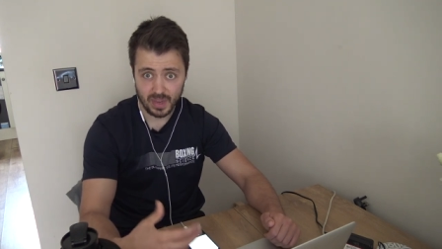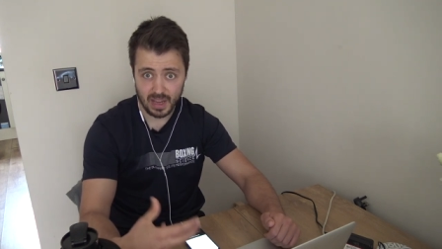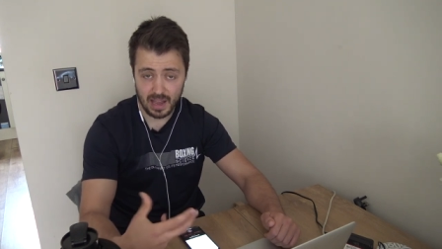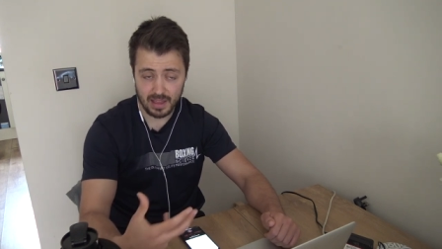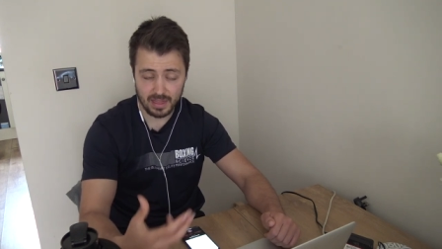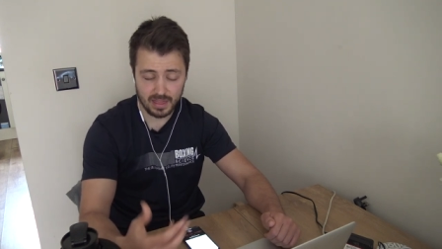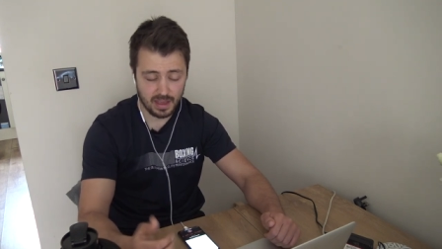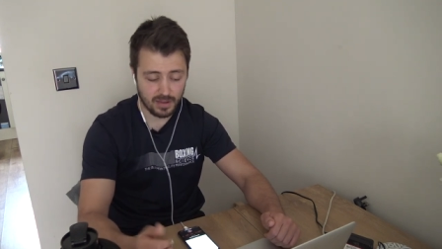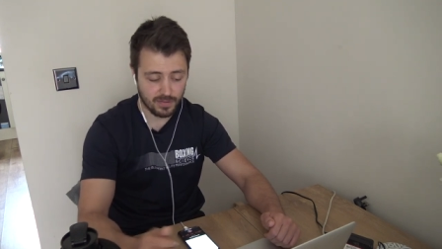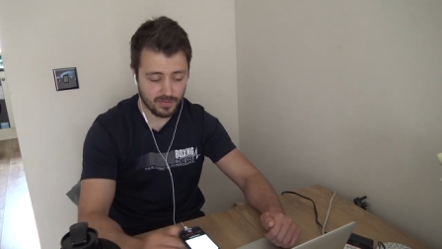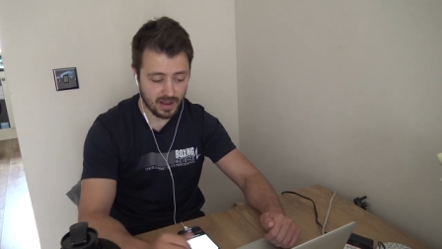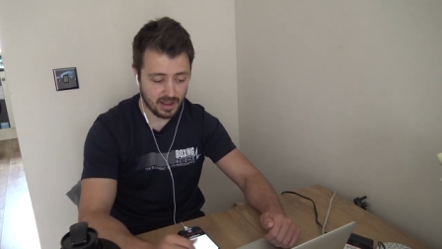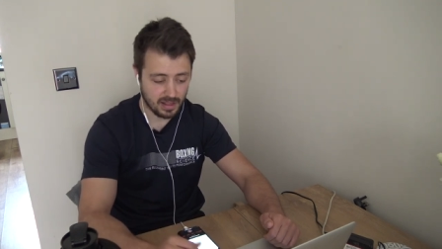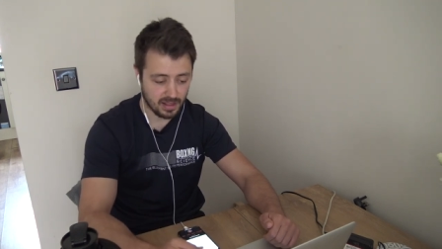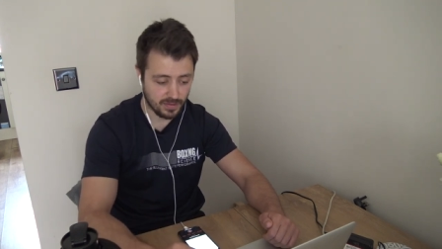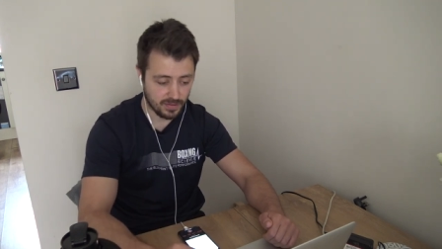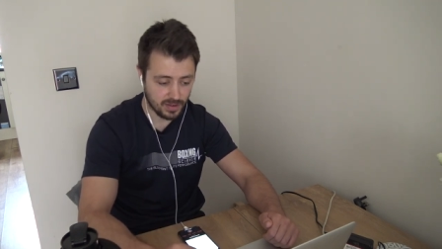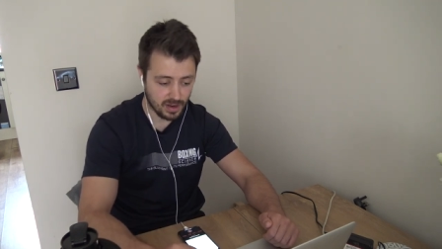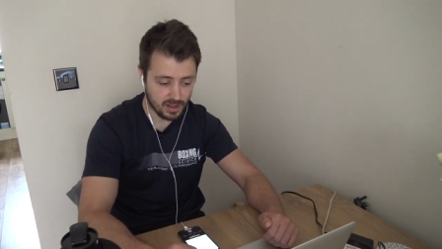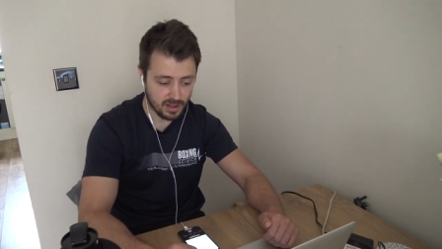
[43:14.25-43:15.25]
and the
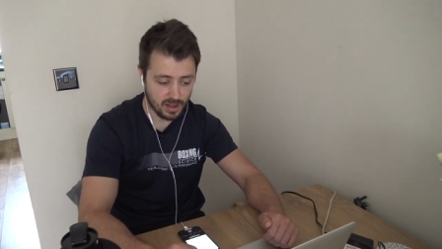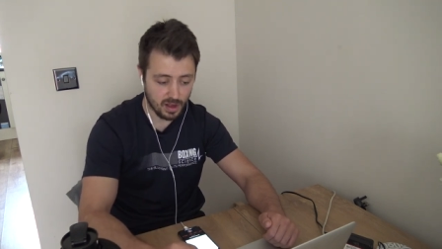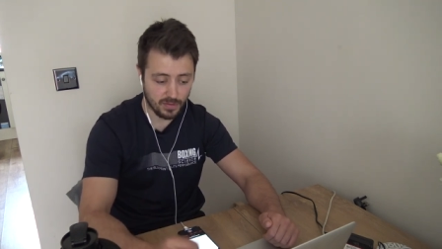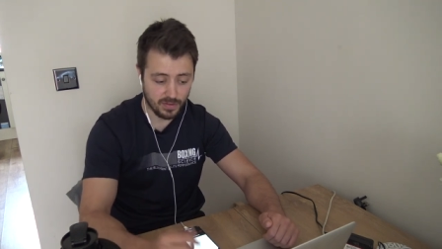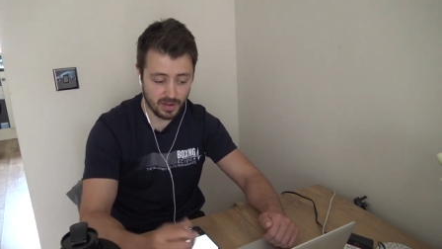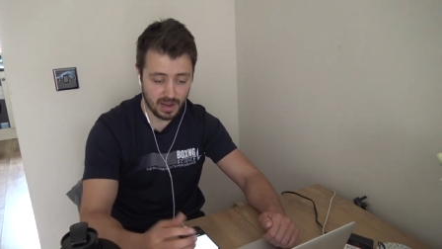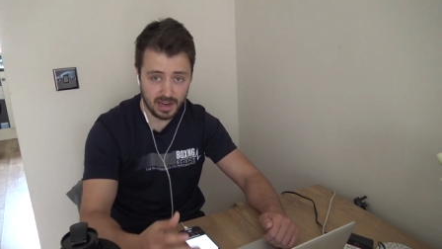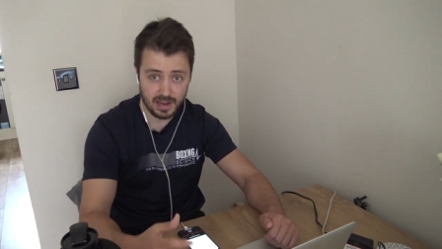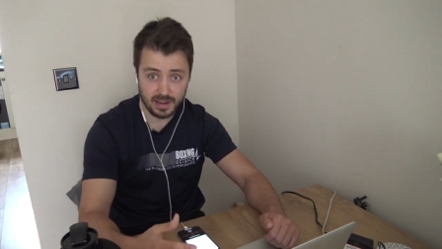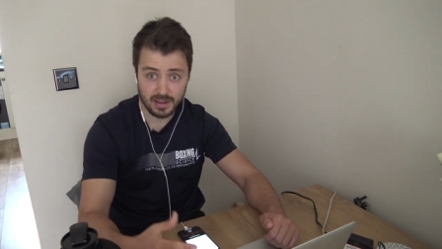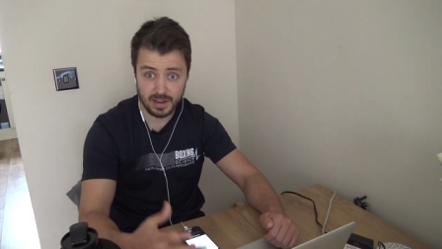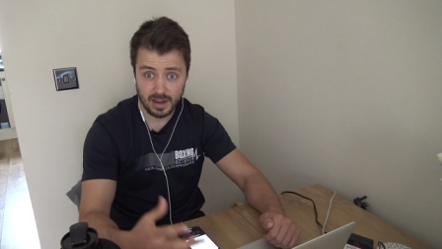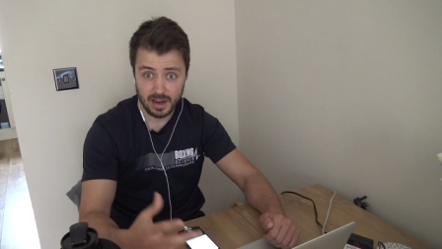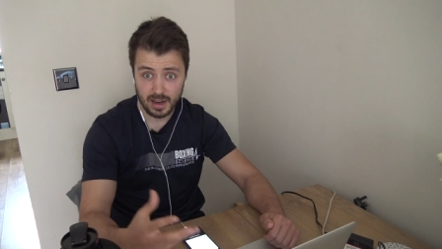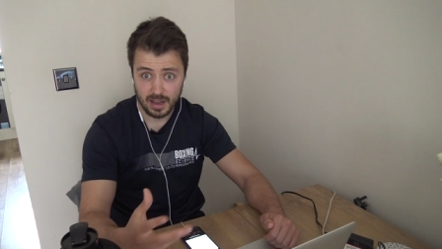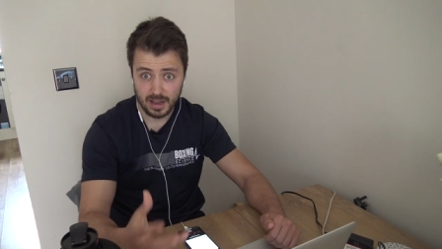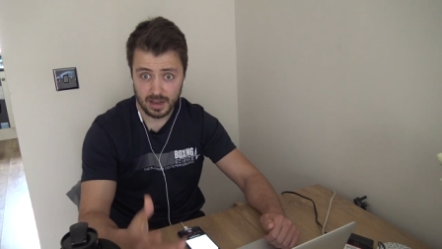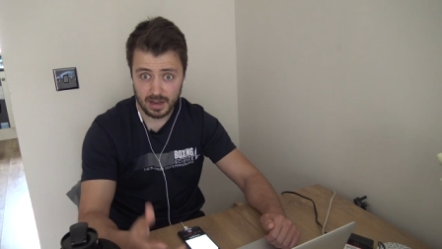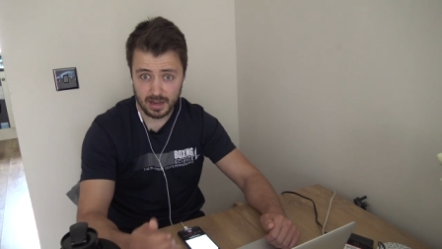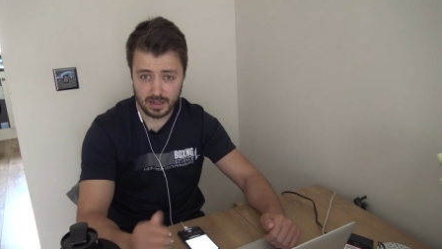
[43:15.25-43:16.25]
effectiveness of each
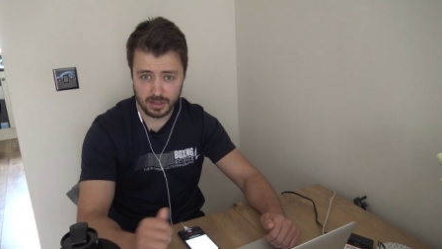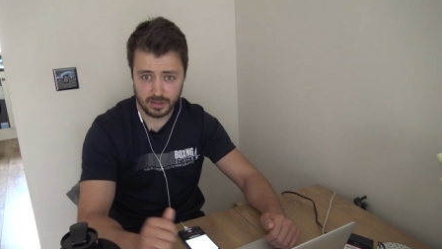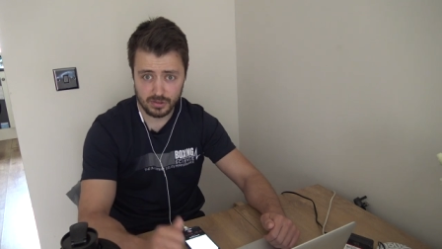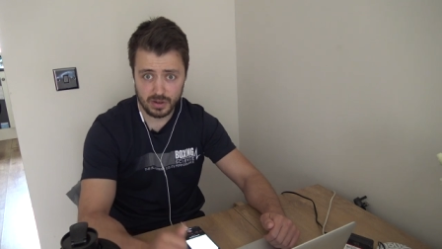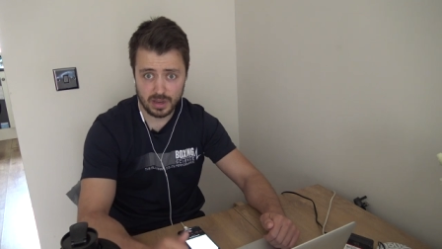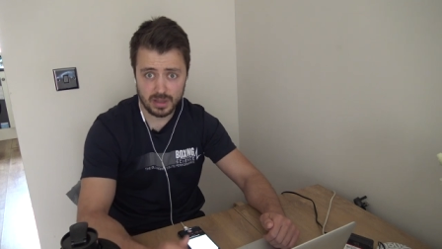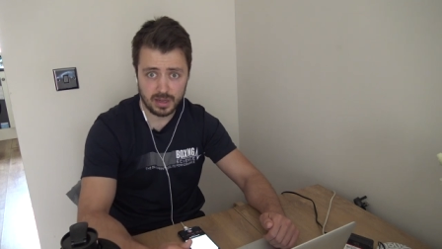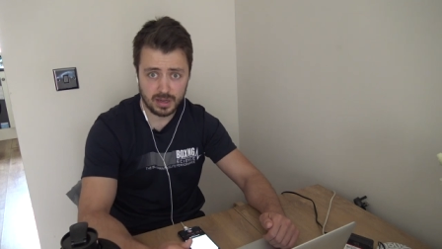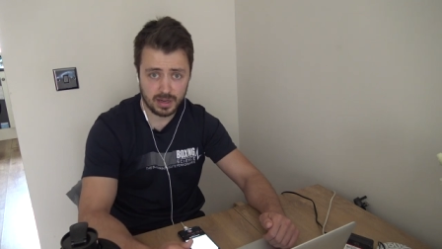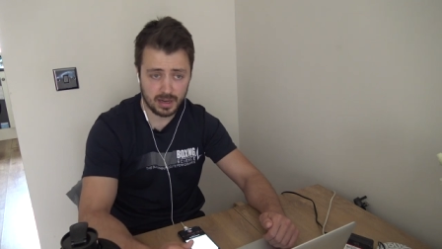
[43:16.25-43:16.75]
strength